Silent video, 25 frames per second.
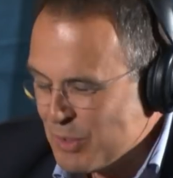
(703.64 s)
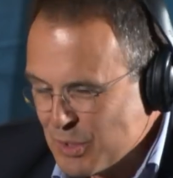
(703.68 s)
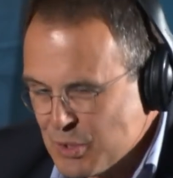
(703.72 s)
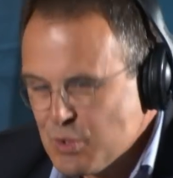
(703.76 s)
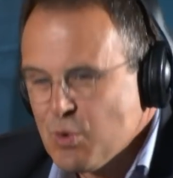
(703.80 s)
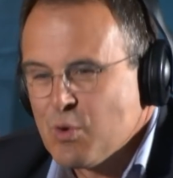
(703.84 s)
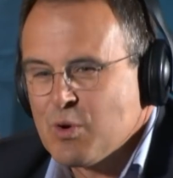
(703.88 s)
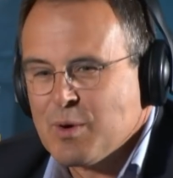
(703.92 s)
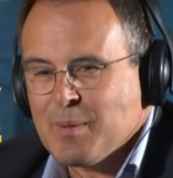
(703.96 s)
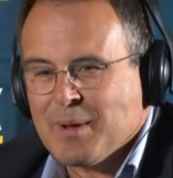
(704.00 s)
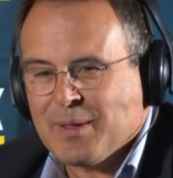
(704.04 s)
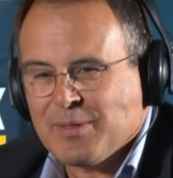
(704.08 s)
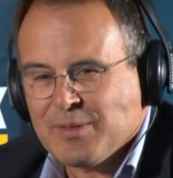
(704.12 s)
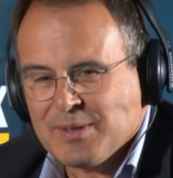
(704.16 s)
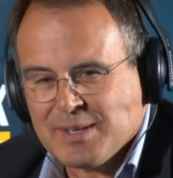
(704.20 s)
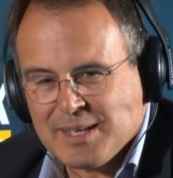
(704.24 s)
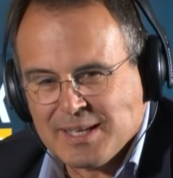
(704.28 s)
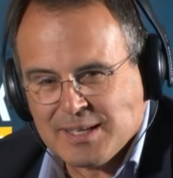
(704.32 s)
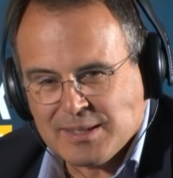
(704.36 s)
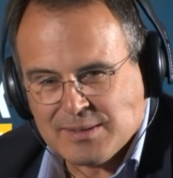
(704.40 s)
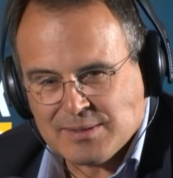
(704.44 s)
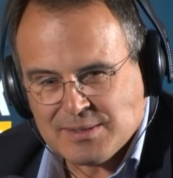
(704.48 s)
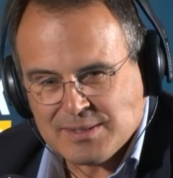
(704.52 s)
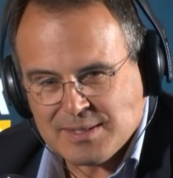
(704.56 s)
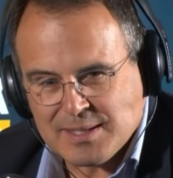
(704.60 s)
I want to talk about the
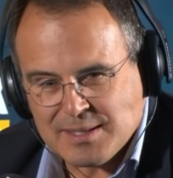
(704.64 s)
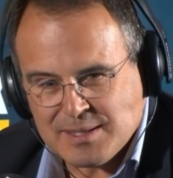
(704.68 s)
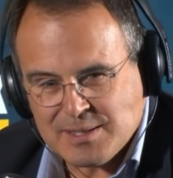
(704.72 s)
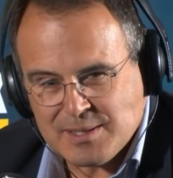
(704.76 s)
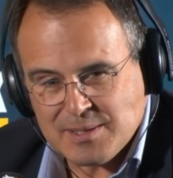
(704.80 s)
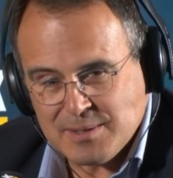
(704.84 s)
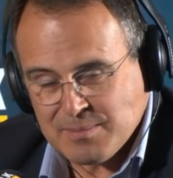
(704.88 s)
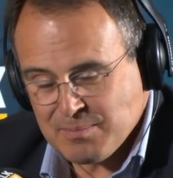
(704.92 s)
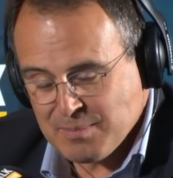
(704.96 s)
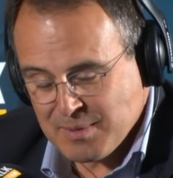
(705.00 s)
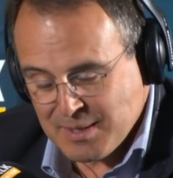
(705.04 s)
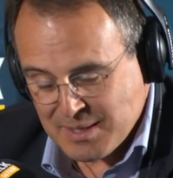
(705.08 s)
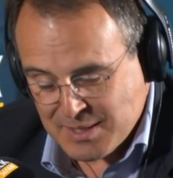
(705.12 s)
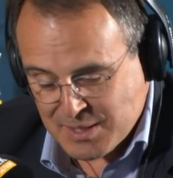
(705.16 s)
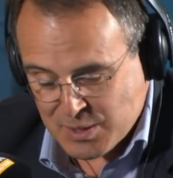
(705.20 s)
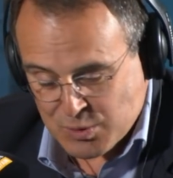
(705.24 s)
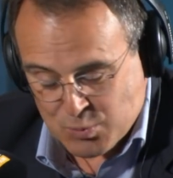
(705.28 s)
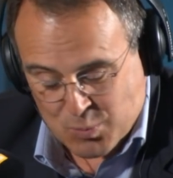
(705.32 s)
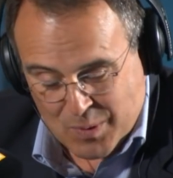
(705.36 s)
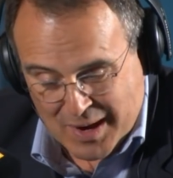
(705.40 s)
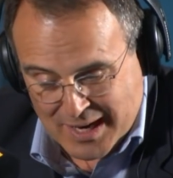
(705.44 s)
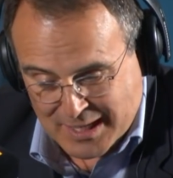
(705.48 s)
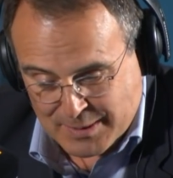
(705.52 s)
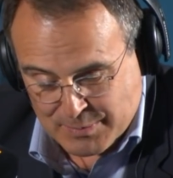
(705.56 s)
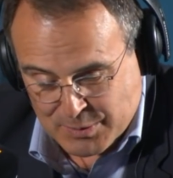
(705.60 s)
deals. This
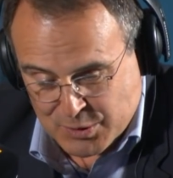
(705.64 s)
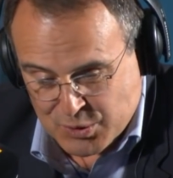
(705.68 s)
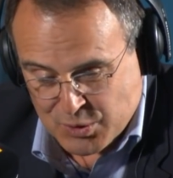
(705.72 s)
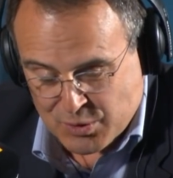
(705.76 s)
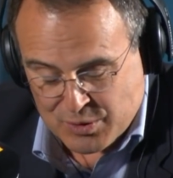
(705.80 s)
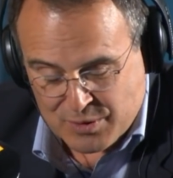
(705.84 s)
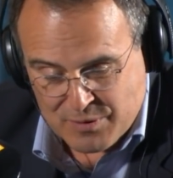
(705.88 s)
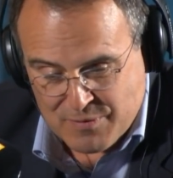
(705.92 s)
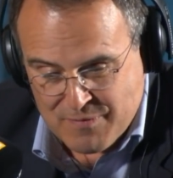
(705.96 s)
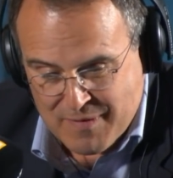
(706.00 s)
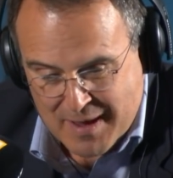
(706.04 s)
is Whitey Basson,